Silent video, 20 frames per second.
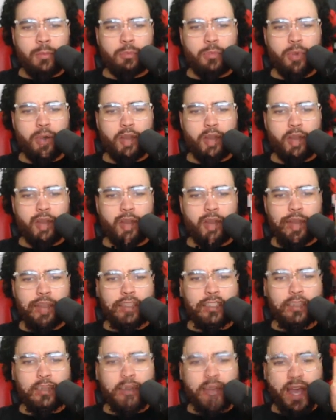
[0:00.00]
But yeah,
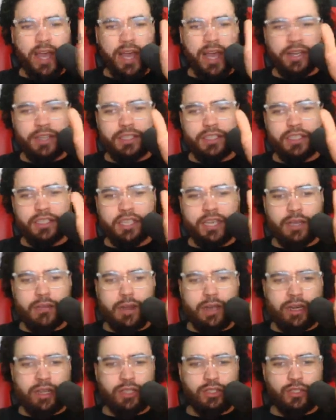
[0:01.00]
let's go ahead and just get
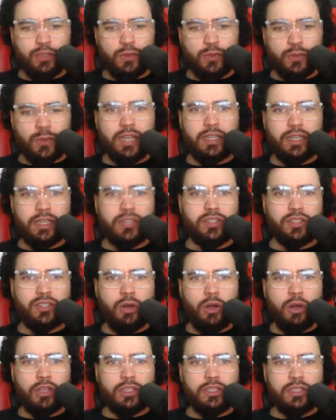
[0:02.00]
right into it and
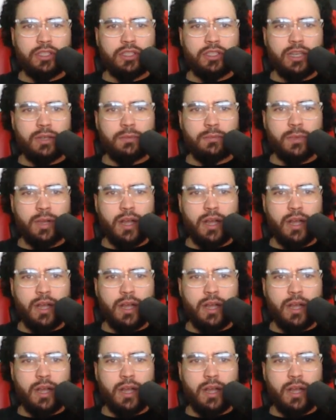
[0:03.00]
install this thing.